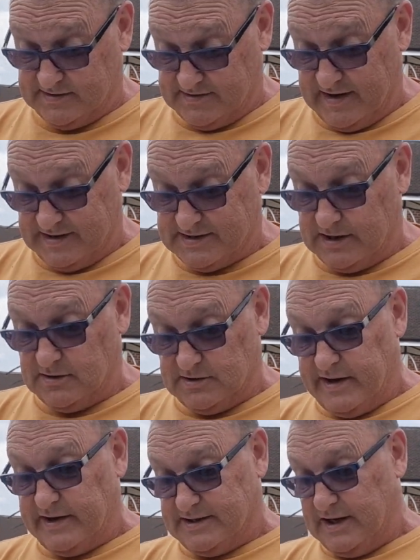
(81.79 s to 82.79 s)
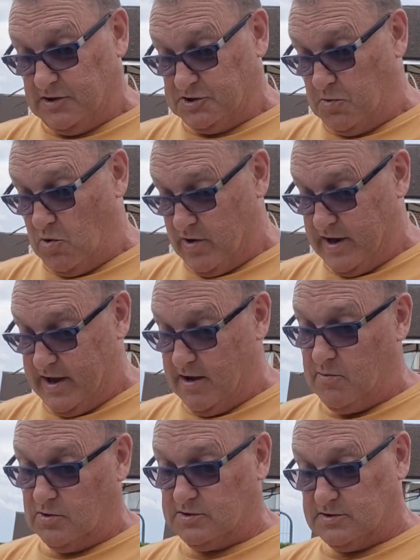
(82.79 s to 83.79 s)
It tells you on here
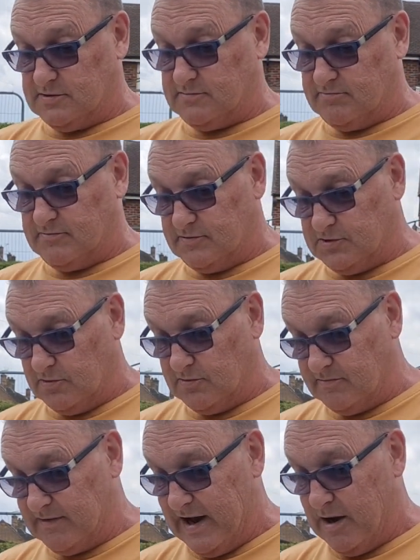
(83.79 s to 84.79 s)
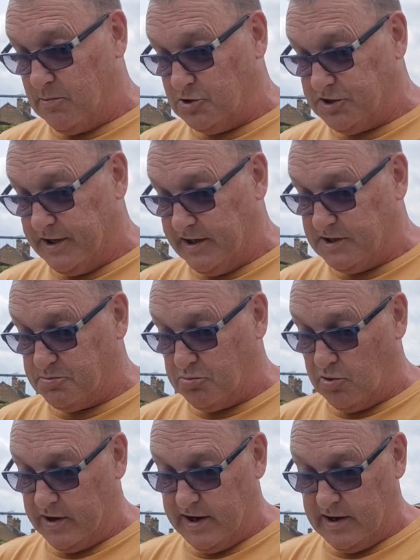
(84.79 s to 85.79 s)
what's sort of how much you need to
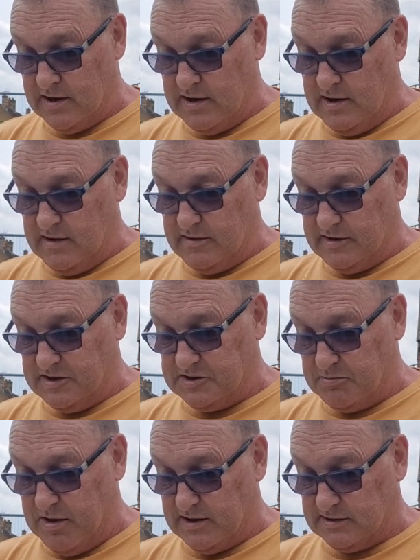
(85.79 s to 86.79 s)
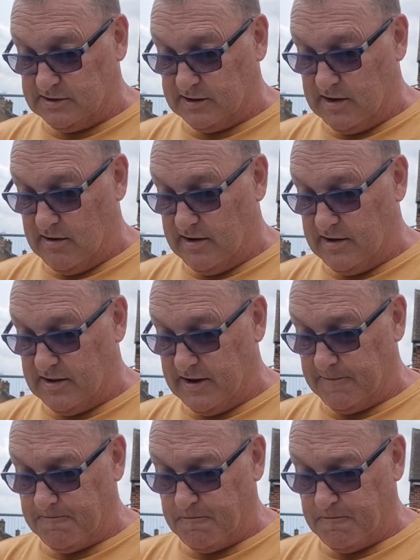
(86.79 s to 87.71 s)
put in the dispenser kind of thing.